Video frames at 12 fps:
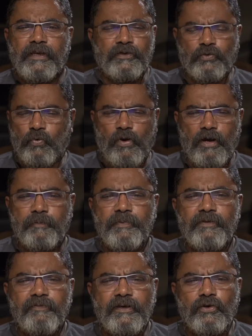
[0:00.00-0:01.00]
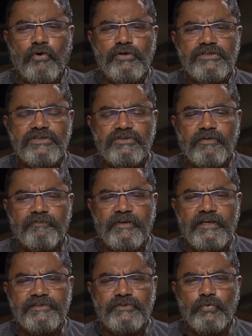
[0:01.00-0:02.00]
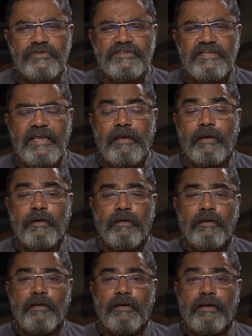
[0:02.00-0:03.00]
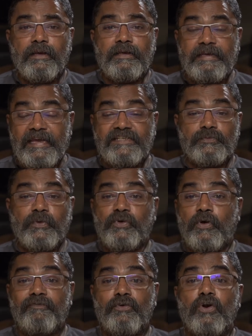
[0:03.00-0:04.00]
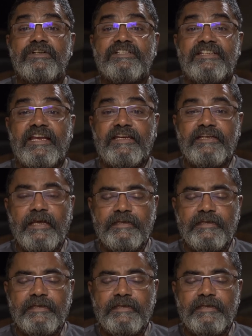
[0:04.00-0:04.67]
And go on being very conscious of yes. Don't say yes when you have not said